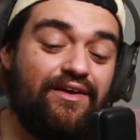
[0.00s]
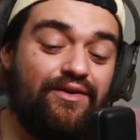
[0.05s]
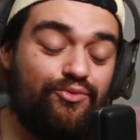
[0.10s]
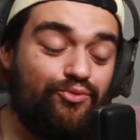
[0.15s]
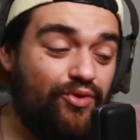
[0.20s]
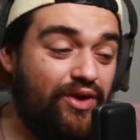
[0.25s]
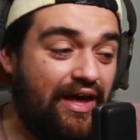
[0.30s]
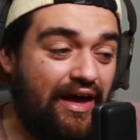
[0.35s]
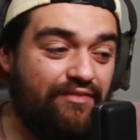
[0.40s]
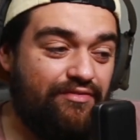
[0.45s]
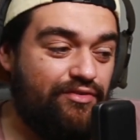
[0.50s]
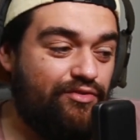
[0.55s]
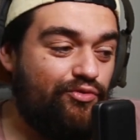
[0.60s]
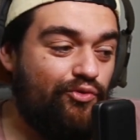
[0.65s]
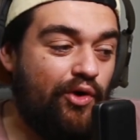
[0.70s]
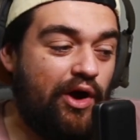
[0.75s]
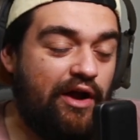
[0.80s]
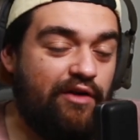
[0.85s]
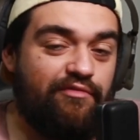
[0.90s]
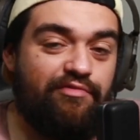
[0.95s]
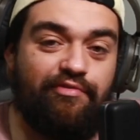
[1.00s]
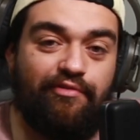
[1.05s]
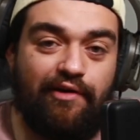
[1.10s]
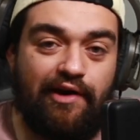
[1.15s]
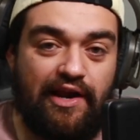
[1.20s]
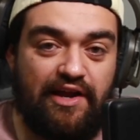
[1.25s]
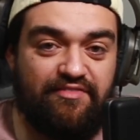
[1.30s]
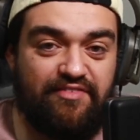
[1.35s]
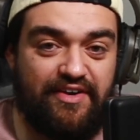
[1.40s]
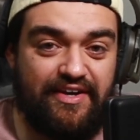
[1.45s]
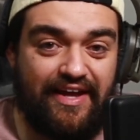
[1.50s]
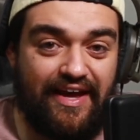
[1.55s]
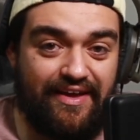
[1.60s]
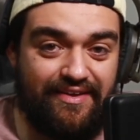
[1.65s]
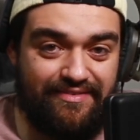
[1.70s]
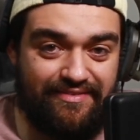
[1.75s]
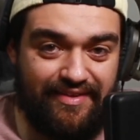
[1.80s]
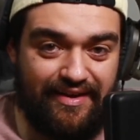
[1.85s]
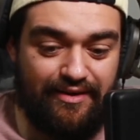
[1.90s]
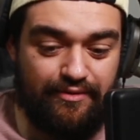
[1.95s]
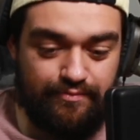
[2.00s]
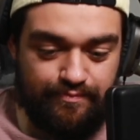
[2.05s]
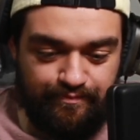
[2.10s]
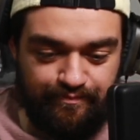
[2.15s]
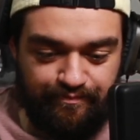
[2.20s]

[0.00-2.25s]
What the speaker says: we haven't run for 11 days now.